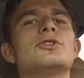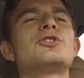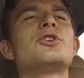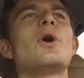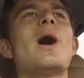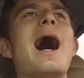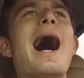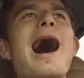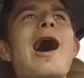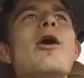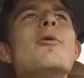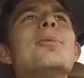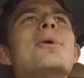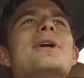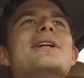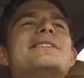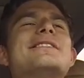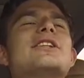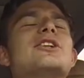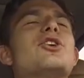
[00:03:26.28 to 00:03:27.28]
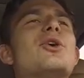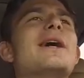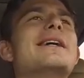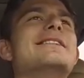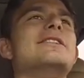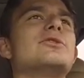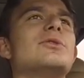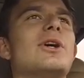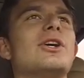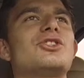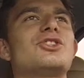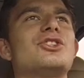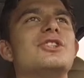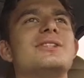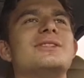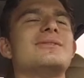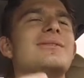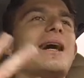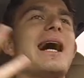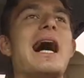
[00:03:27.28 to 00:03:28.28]
So Albert is a crazy
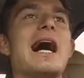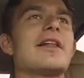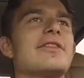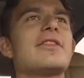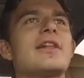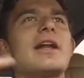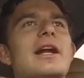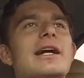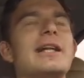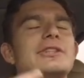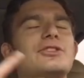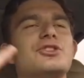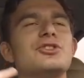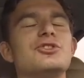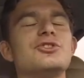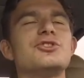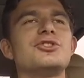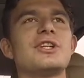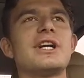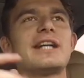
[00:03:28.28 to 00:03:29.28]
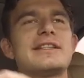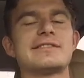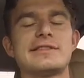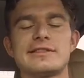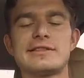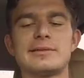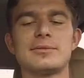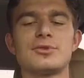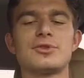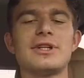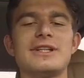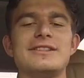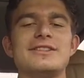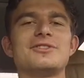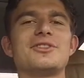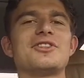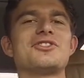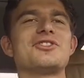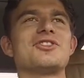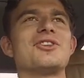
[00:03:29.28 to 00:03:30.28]
Russian. I thought I introduced you guys to some
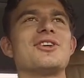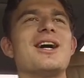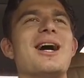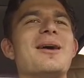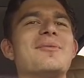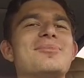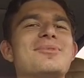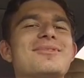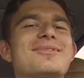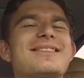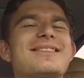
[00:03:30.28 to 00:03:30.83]
crazy Russian rap.